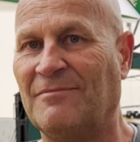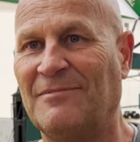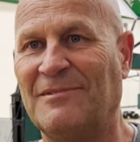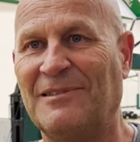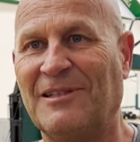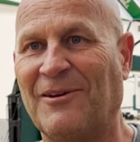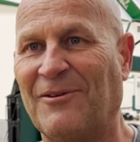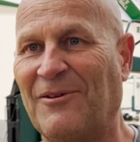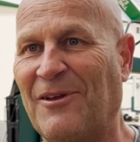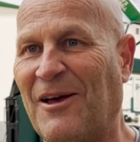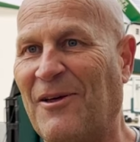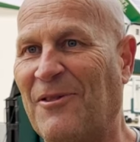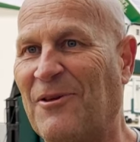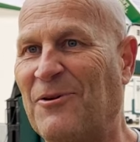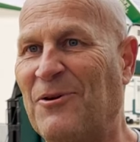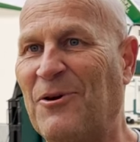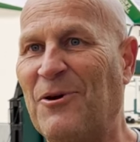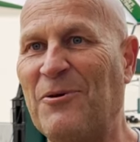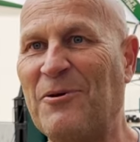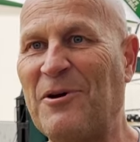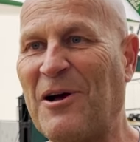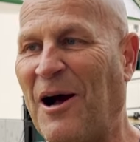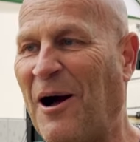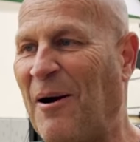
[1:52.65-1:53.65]
the other
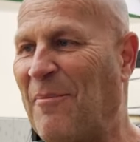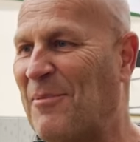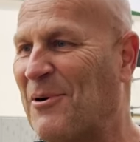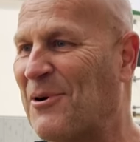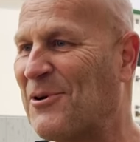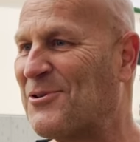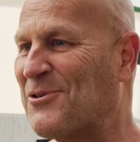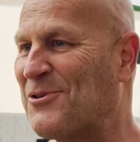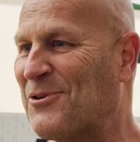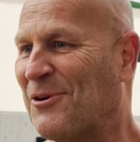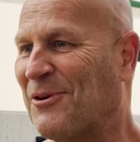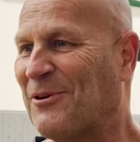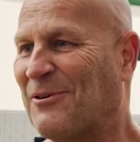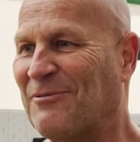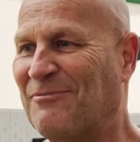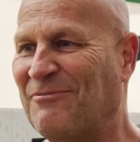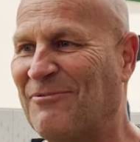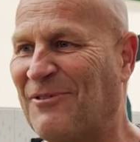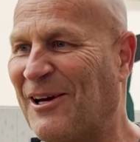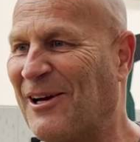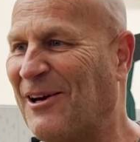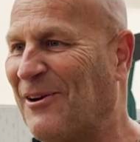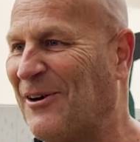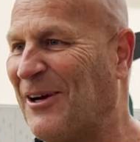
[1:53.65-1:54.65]
newcomers are
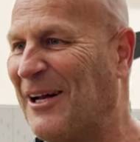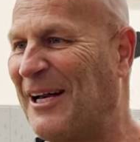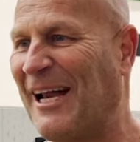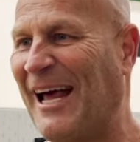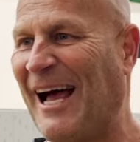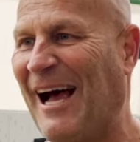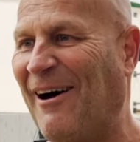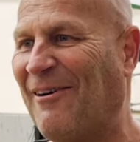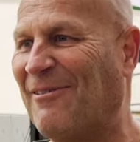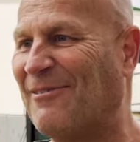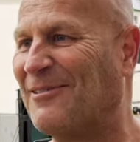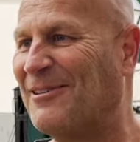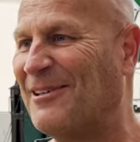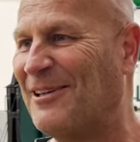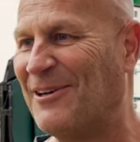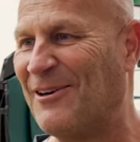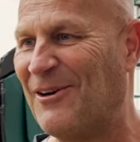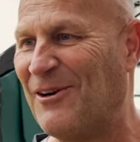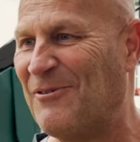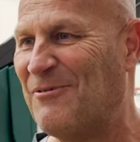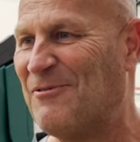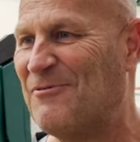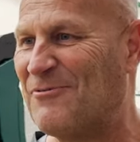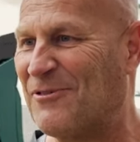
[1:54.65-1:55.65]
figuring it out.
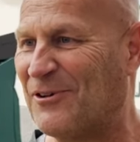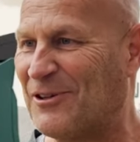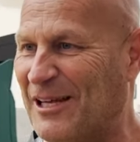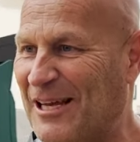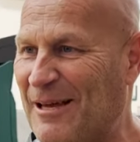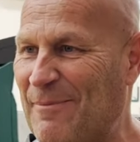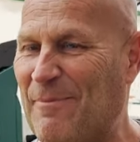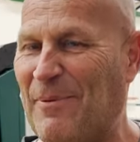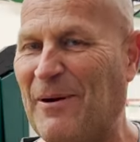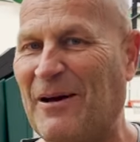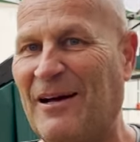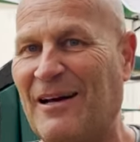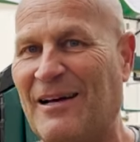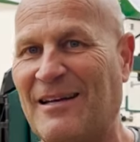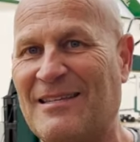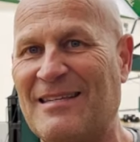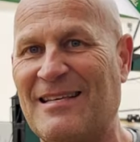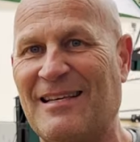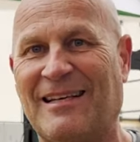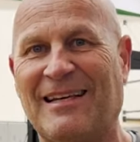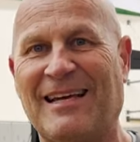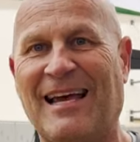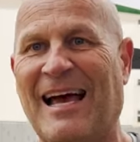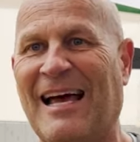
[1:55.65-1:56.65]
Philippa
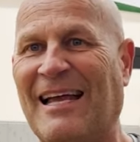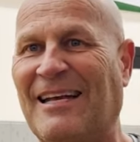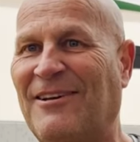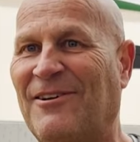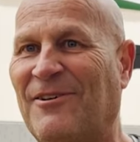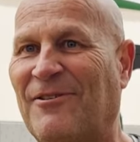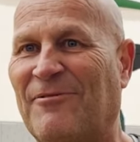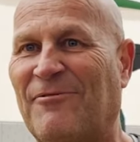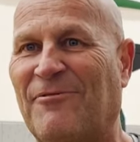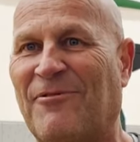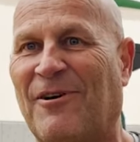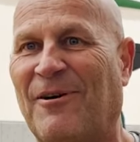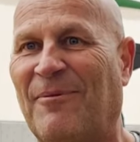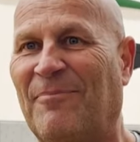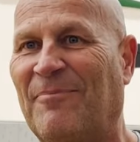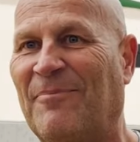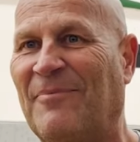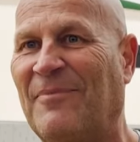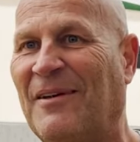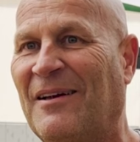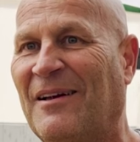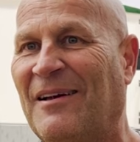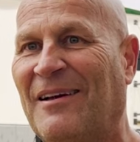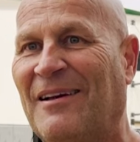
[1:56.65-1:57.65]
Tilliander from
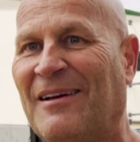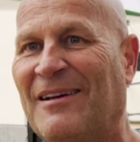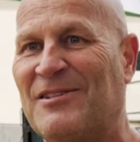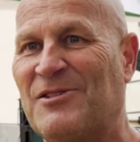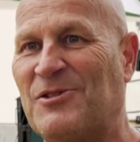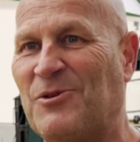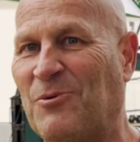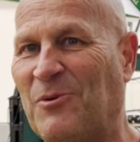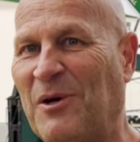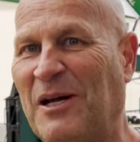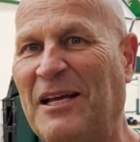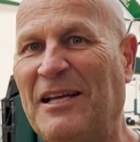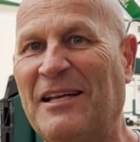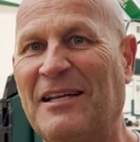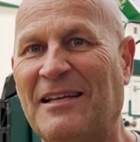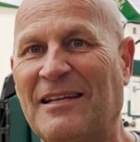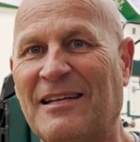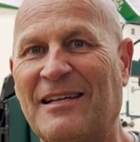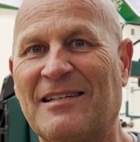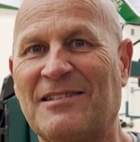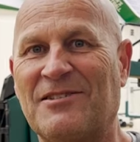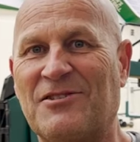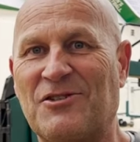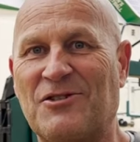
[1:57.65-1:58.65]

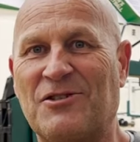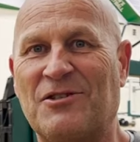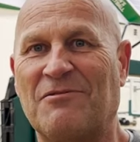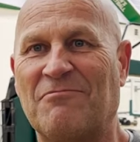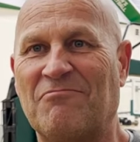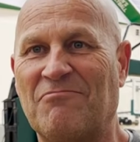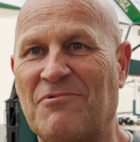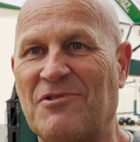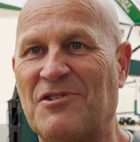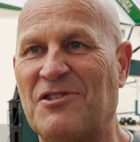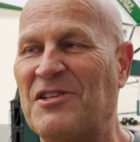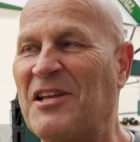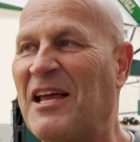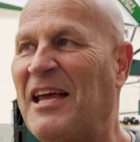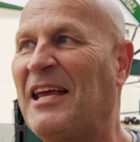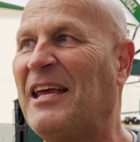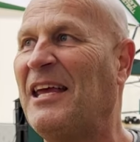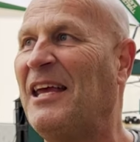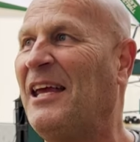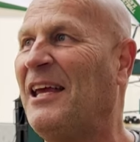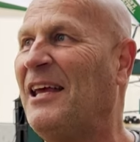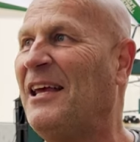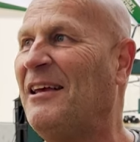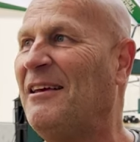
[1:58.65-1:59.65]
Sweden is
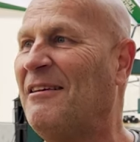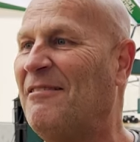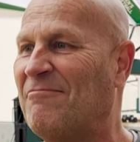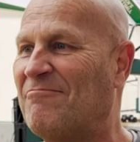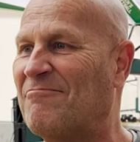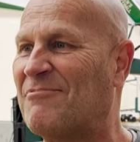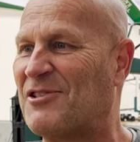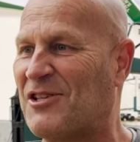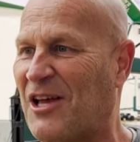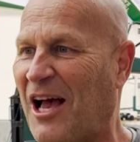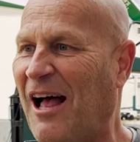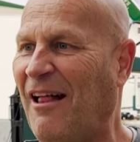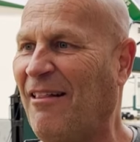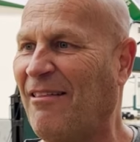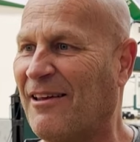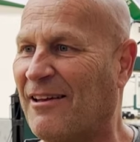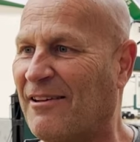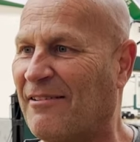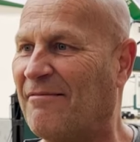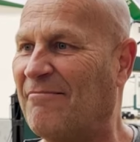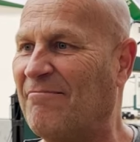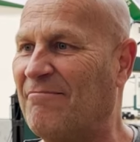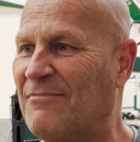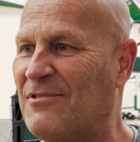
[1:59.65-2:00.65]
sneaky
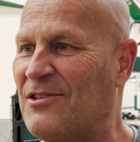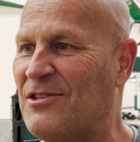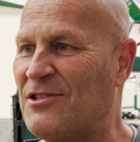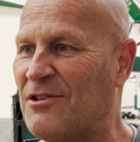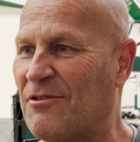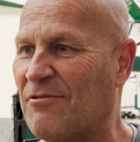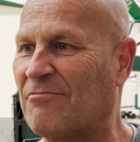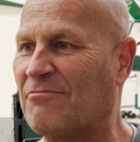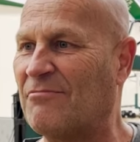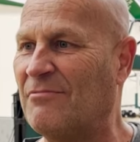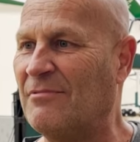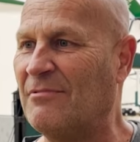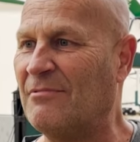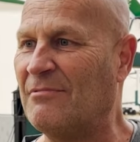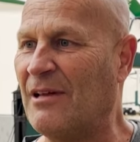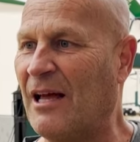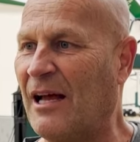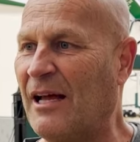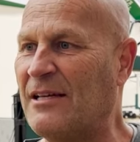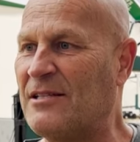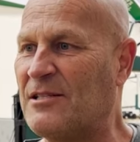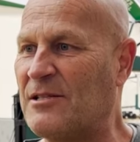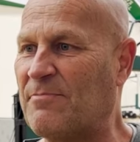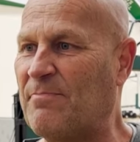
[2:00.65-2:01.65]
solid. She's a
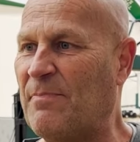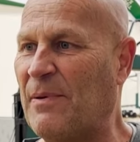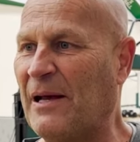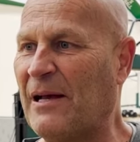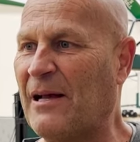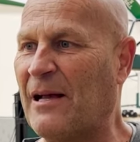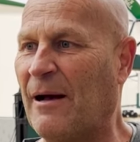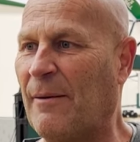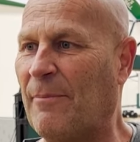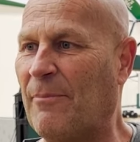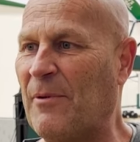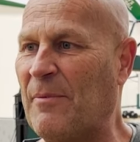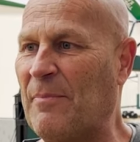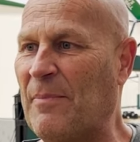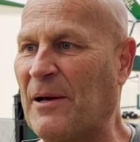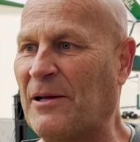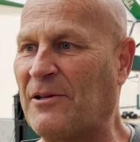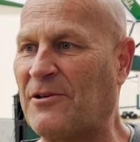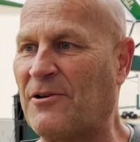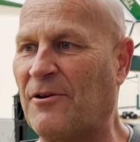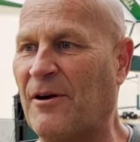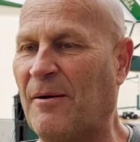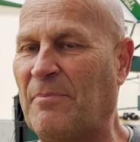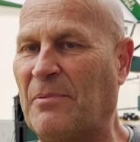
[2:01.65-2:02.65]
nice pickup. We
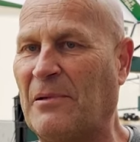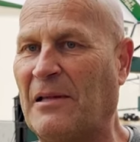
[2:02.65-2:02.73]
picked her up